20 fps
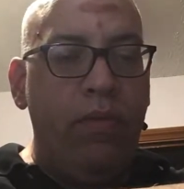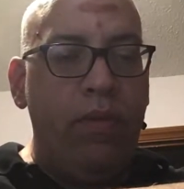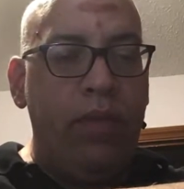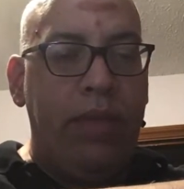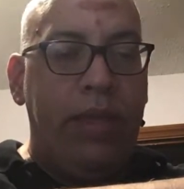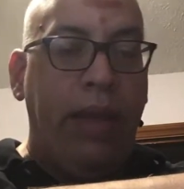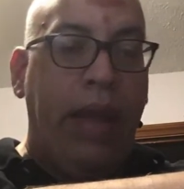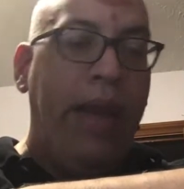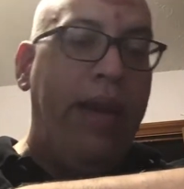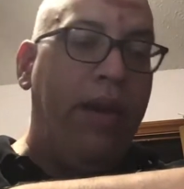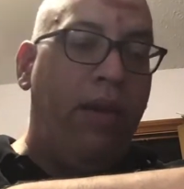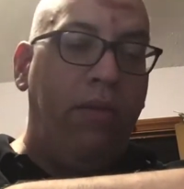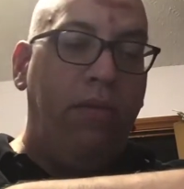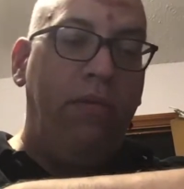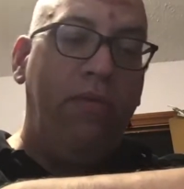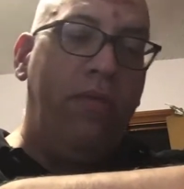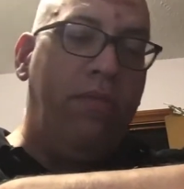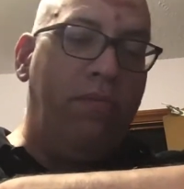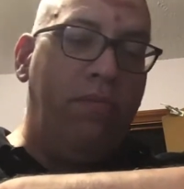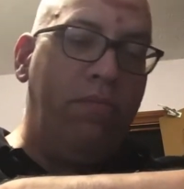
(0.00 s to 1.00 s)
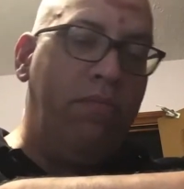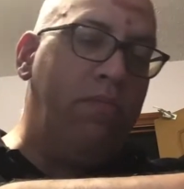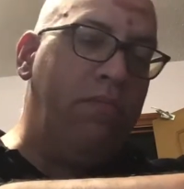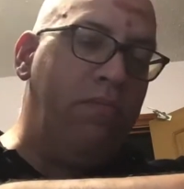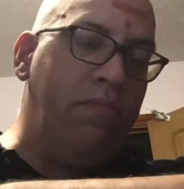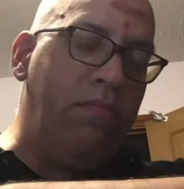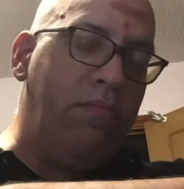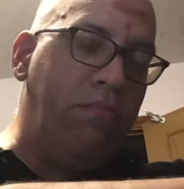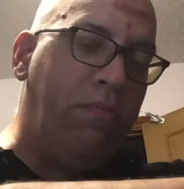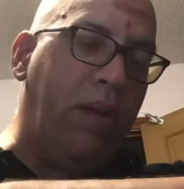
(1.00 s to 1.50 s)
they don't
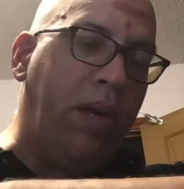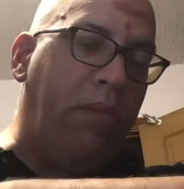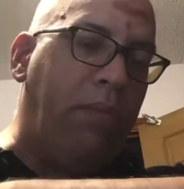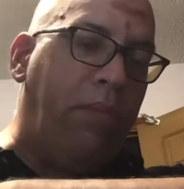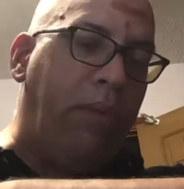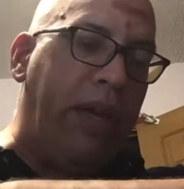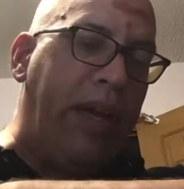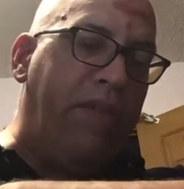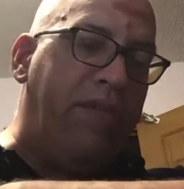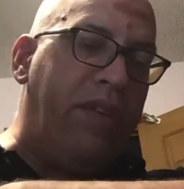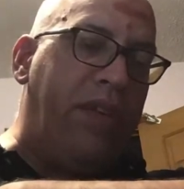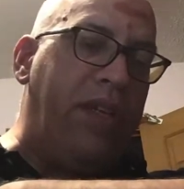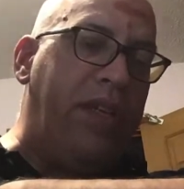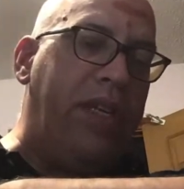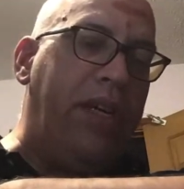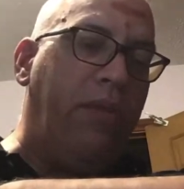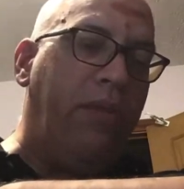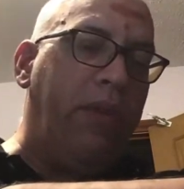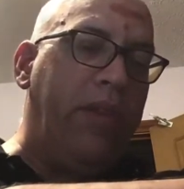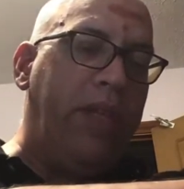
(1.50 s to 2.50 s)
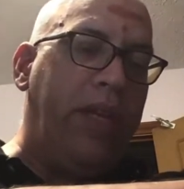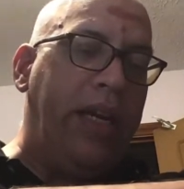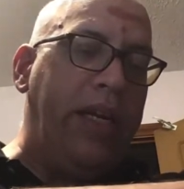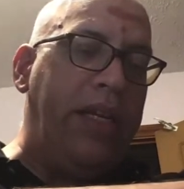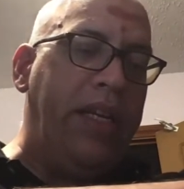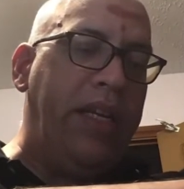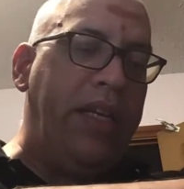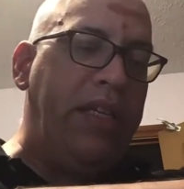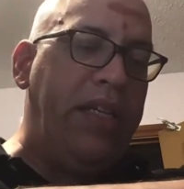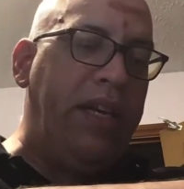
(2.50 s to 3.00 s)
probably have to deal with
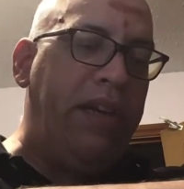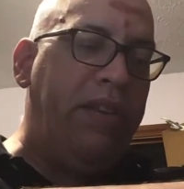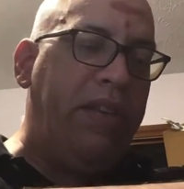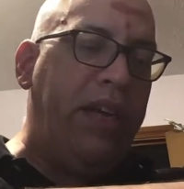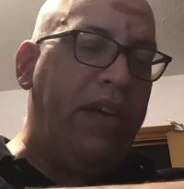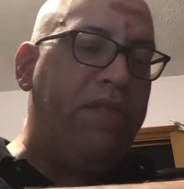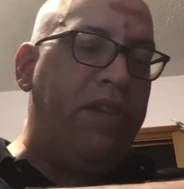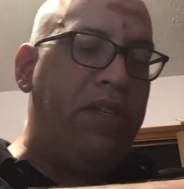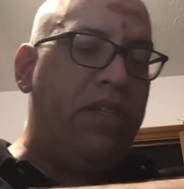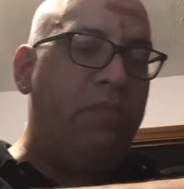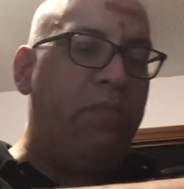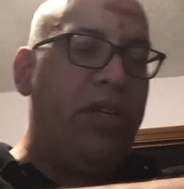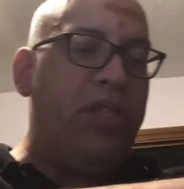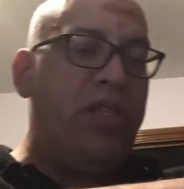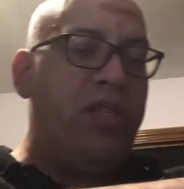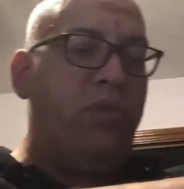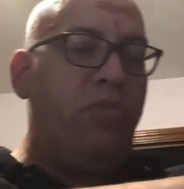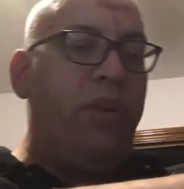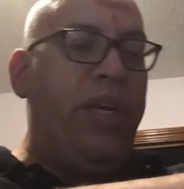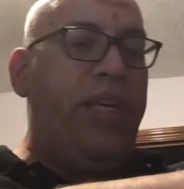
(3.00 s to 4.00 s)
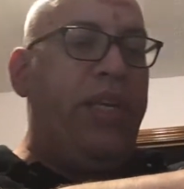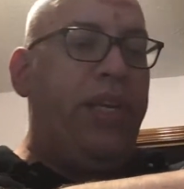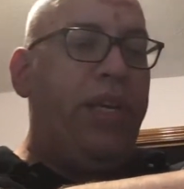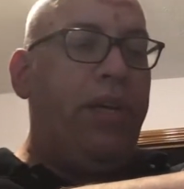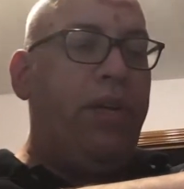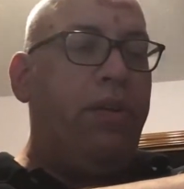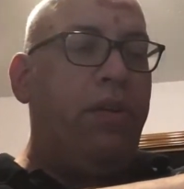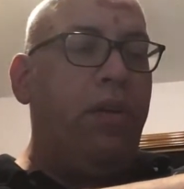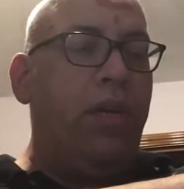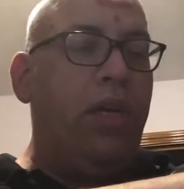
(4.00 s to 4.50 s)
identity theft as much as we
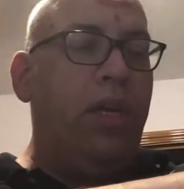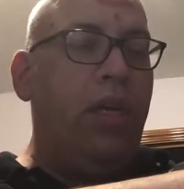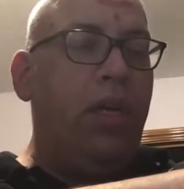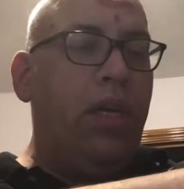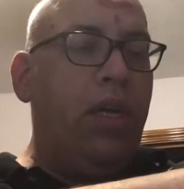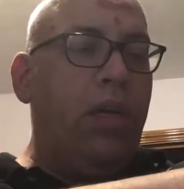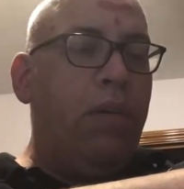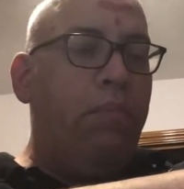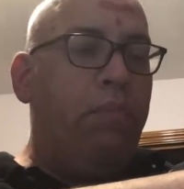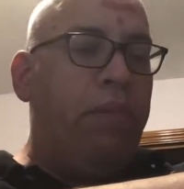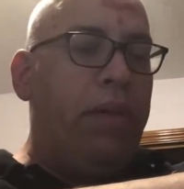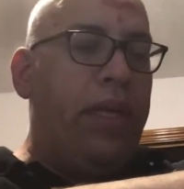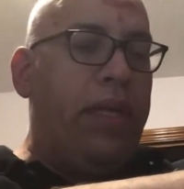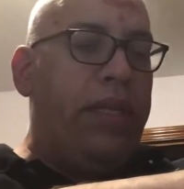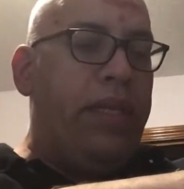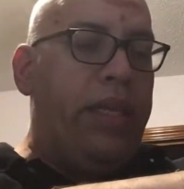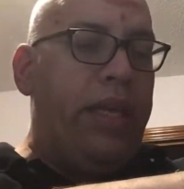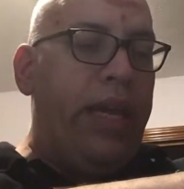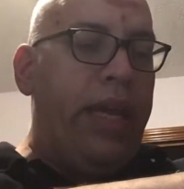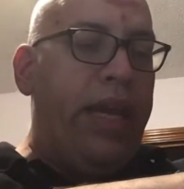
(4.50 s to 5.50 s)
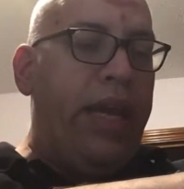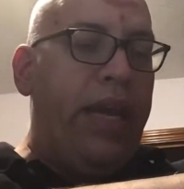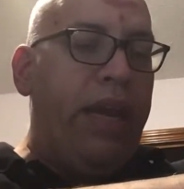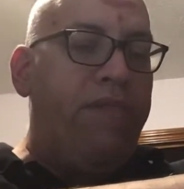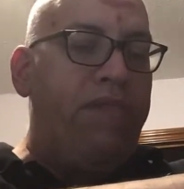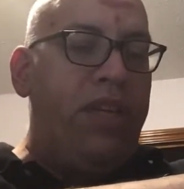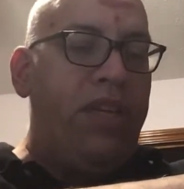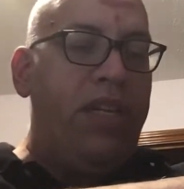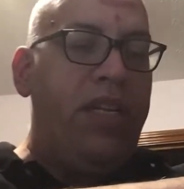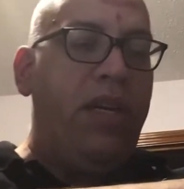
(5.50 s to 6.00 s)
do, but they
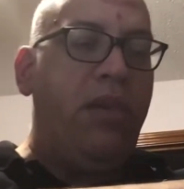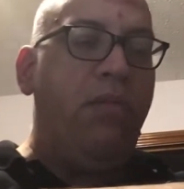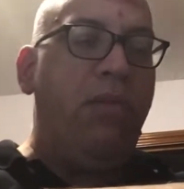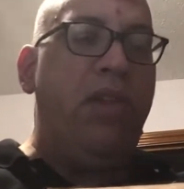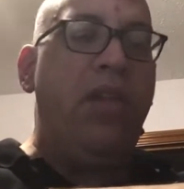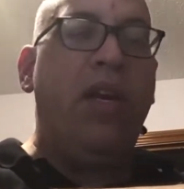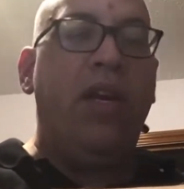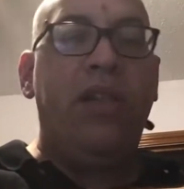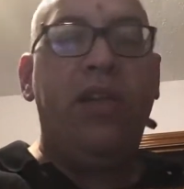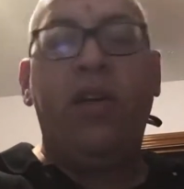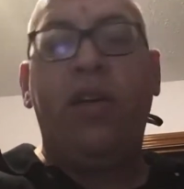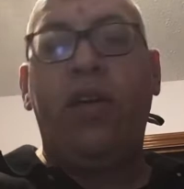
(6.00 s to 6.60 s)
have to deal with other